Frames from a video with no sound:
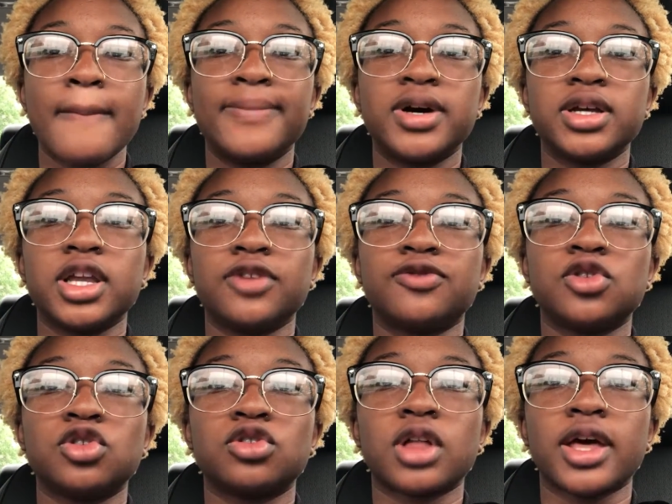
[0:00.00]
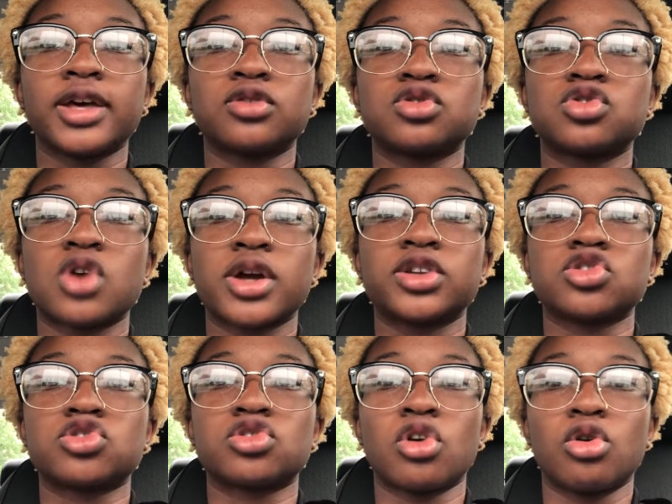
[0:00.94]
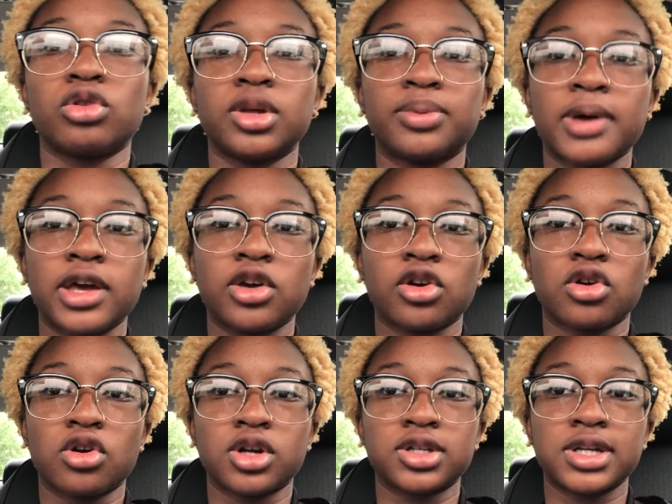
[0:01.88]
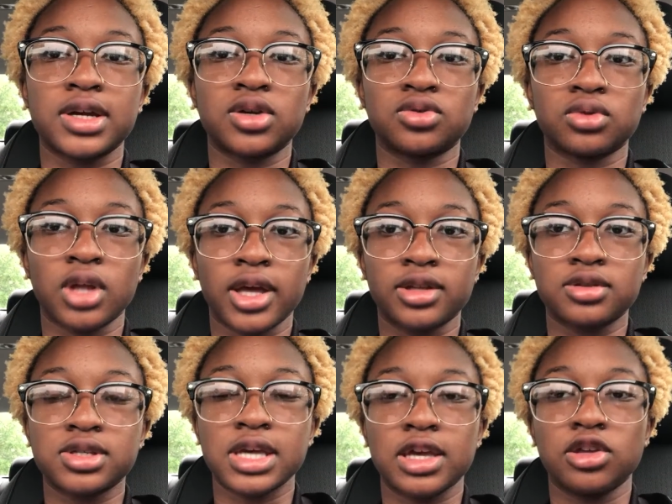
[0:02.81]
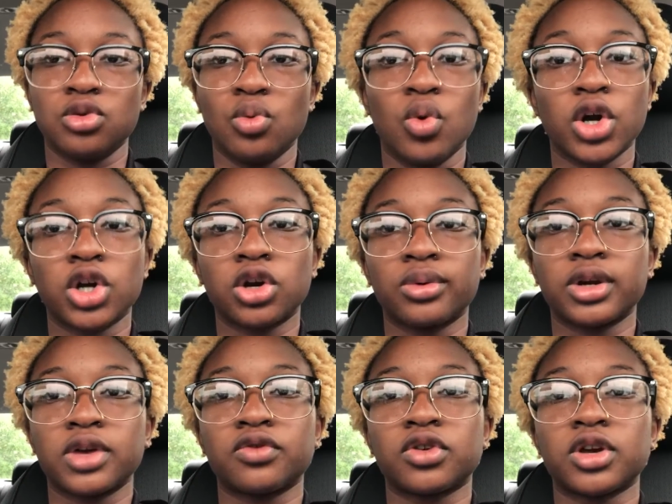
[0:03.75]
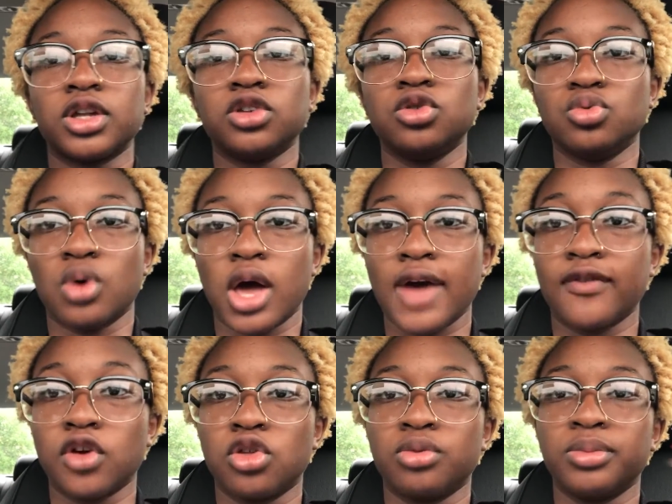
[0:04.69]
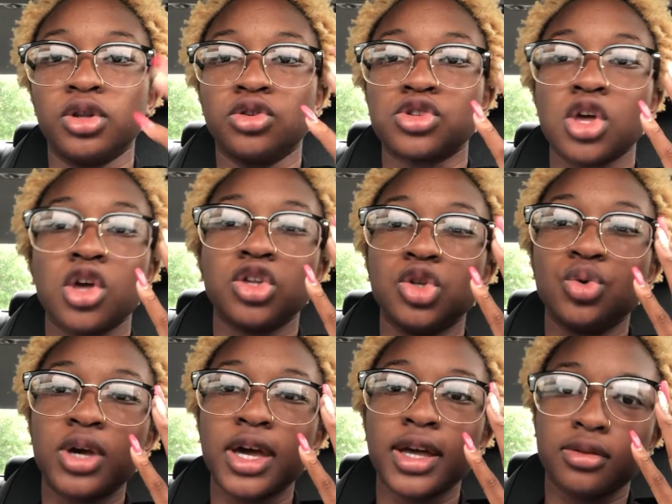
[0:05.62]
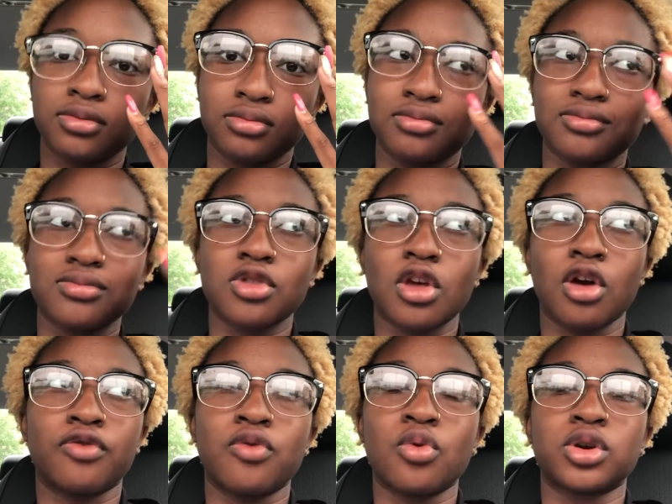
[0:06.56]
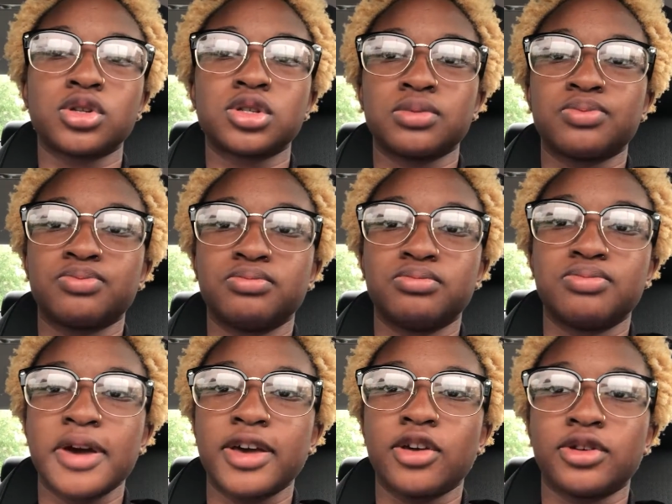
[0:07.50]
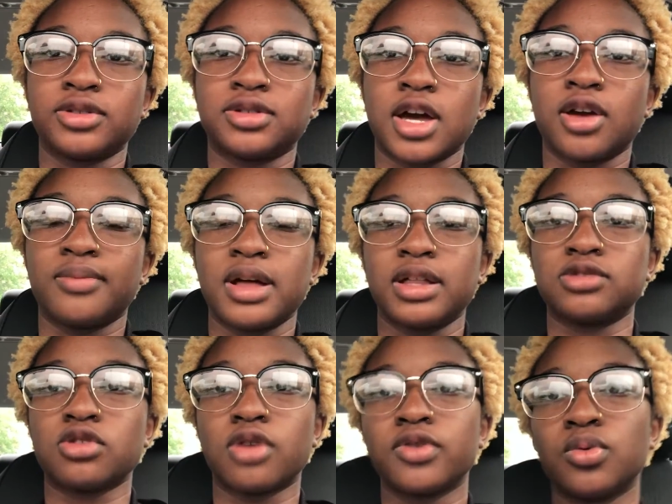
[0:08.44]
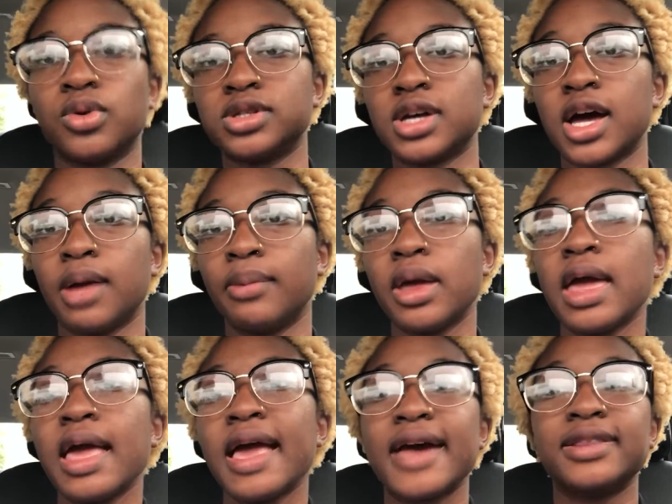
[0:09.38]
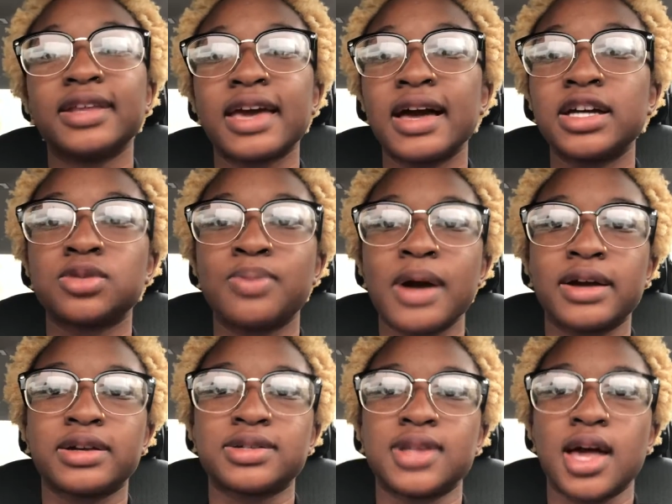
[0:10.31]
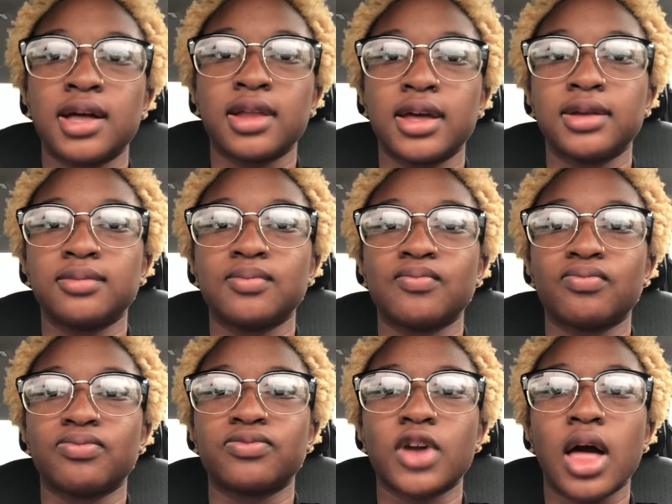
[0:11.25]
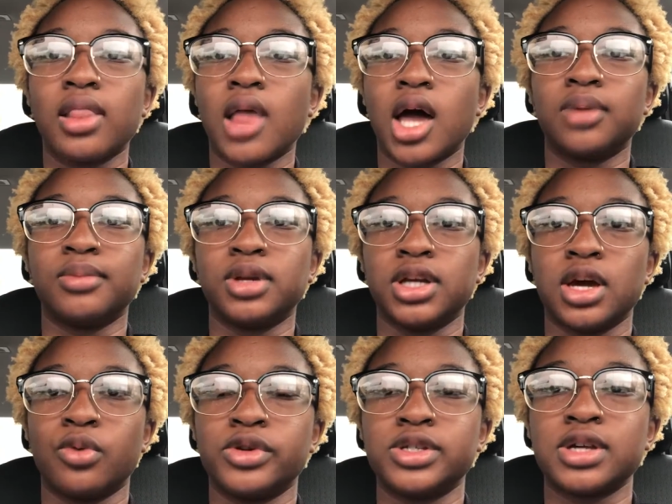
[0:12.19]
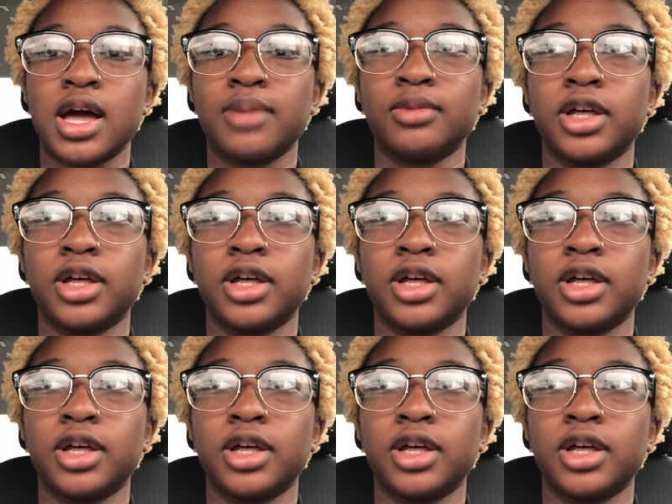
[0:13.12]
But if you're like trying to slowly pay your card down, like say you work or whatever and you have other bills, you can't afford to pay your entire balance off at one time. And the cash back is not like a lot of money at one time.